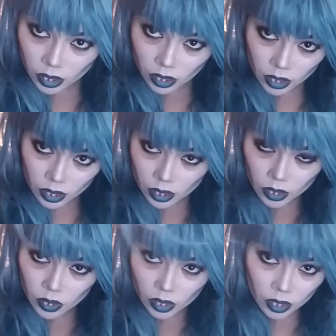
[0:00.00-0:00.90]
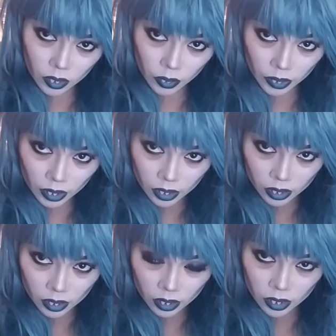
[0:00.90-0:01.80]
and you are going
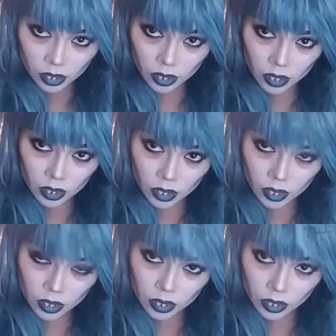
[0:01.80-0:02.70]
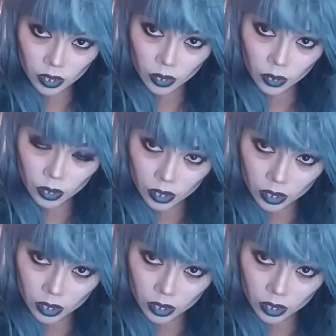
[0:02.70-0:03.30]
to